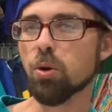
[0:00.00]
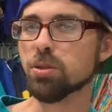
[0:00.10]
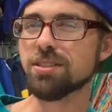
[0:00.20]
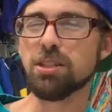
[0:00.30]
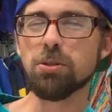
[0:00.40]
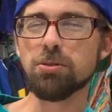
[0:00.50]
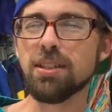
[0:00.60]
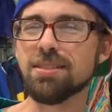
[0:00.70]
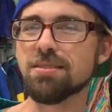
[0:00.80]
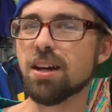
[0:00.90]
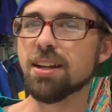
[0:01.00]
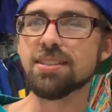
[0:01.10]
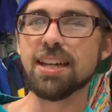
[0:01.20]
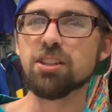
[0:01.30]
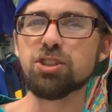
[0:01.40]
or 0Ds, not
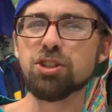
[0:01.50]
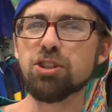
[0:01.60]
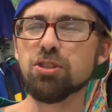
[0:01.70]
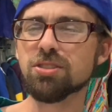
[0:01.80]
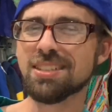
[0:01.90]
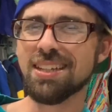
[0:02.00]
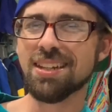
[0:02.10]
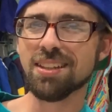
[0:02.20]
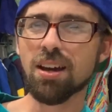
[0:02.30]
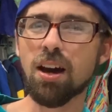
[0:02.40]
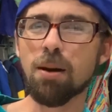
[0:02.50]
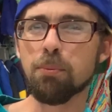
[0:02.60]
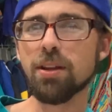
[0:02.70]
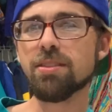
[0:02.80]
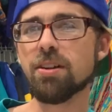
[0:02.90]
exactly sure. You'll see it in the
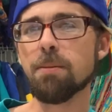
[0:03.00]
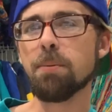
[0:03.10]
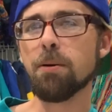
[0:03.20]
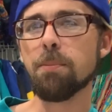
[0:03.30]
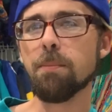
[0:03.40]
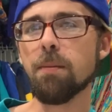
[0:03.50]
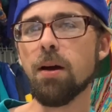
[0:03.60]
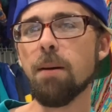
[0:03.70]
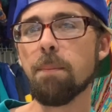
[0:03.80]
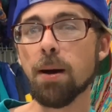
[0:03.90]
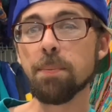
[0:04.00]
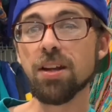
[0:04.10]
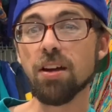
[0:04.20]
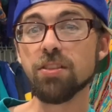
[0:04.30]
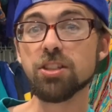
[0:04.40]
comp right there. I'm
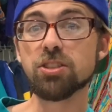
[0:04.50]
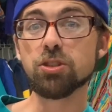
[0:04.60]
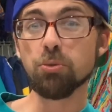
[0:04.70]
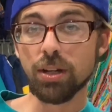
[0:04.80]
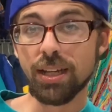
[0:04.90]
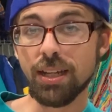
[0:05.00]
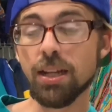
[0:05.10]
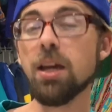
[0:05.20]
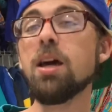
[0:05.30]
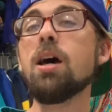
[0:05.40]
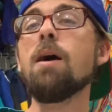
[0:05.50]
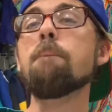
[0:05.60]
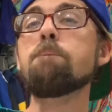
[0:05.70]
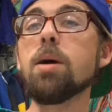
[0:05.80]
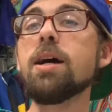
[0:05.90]
popping on the screen,
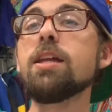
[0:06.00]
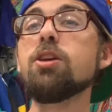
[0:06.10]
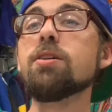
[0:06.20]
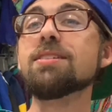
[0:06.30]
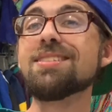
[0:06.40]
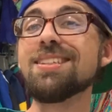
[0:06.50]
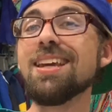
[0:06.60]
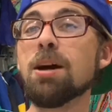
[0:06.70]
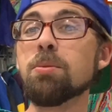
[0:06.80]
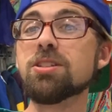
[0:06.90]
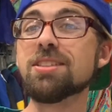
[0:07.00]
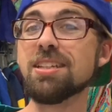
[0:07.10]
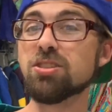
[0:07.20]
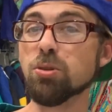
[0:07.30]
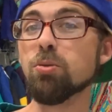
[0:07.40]
but you can see how much
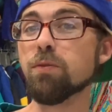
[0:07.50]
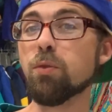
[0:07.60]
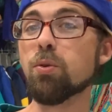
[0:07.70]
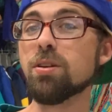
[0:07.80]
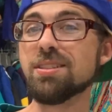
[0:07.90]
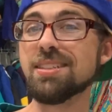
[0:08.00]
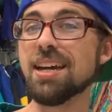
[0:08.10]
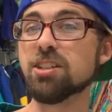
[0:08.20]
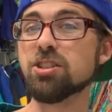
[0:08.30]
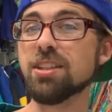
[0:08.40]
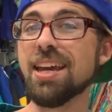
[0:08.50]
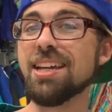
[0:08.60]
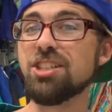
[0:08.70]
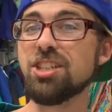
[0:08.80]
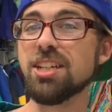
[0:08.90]
they sold for. This is actually
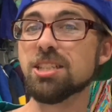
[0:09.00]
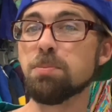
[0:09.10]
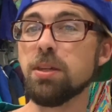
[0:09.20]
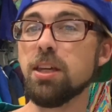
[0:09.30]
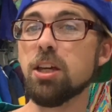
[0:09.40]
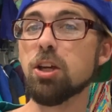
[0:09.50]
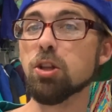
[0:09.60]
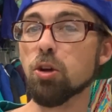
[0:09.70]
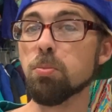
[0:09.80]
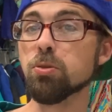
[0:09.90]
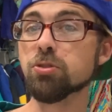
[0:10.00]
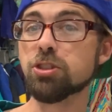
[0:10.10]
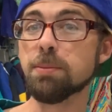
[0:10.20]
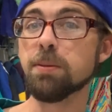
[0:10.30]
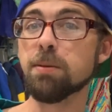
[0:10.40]
a GSP, Global
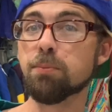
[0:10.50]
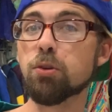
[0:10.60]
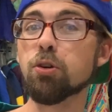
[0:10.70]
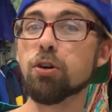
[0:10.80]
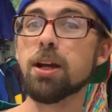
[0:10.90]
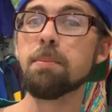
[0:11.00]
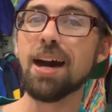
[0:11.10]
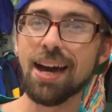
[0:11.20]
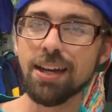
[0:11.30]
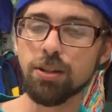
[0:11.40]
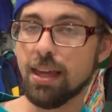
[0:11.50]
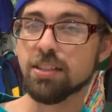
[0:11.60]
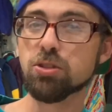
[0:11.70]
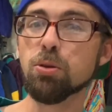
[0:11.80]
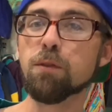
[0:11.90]
Shipping Program item.
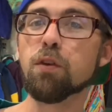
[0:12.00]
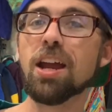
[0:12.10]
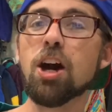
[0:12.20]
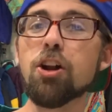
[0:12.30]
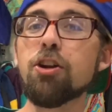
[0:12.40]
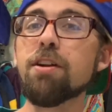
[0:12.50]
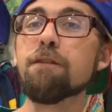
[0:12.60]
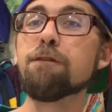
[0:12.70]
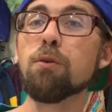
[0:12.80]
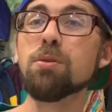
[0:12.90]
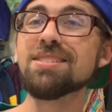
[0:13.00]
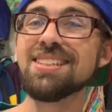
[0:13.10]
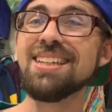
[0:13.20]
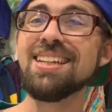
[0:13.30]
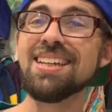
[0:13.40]
It sold for
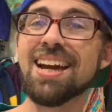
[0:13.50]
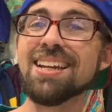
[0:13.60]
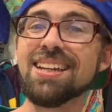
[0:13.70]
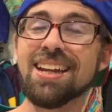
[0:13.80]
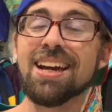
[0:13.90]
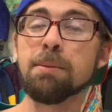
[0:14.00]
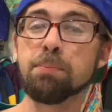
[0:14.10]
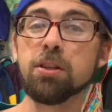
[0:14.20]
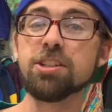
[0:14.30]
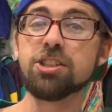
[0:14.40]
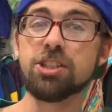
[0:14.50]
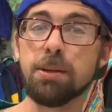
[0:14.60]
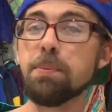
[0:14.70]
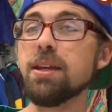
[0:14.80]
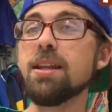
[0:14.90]
$114.99 plus
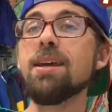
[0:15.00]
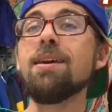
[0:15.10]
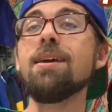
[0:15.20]
shipping